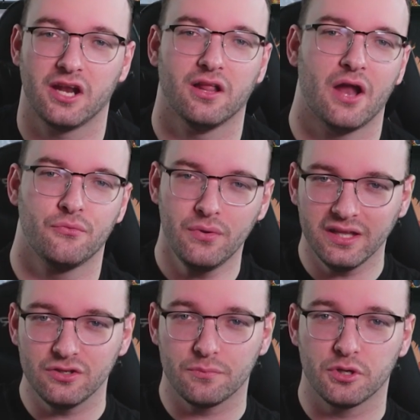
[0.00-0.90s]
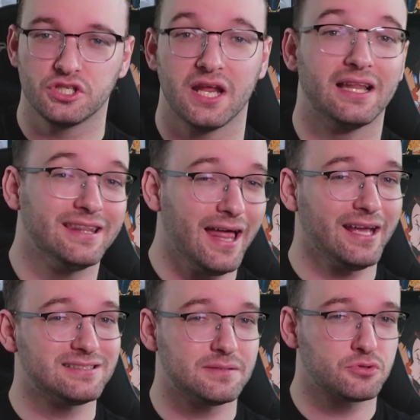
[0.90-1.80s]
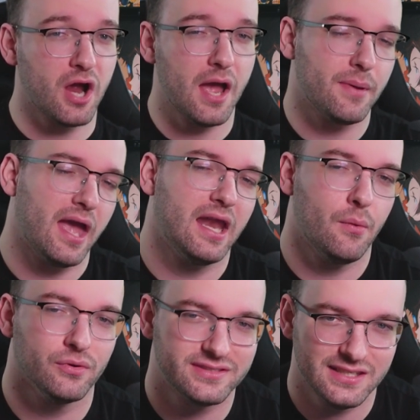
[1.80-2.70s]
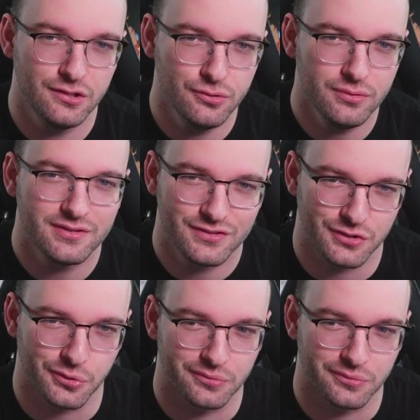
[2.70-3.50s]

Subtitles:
I really do appreciate it. Like and subscribe, and I will see you soon.